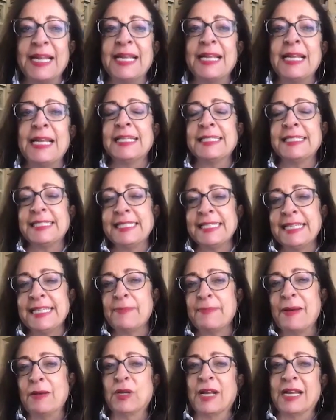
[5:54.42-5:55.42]
Let's see
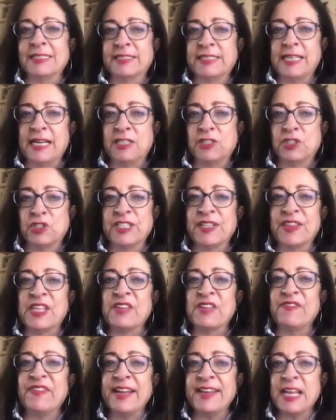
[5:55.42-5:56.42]
about cancellations. In the
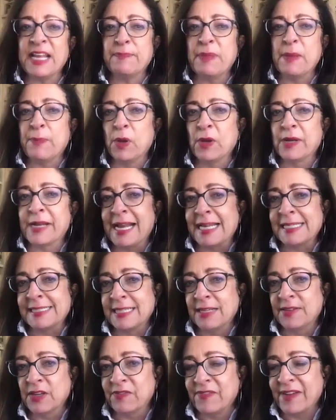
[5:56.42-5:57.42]
event that people
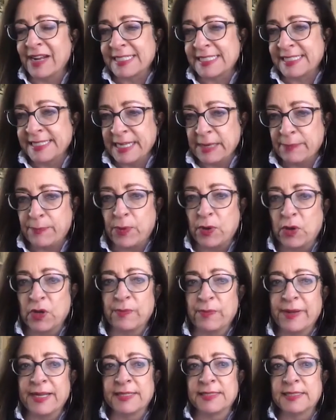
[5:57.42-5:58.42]
cancel their vaccine
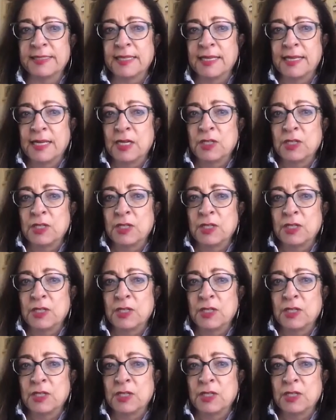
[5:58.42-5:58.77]
appointments,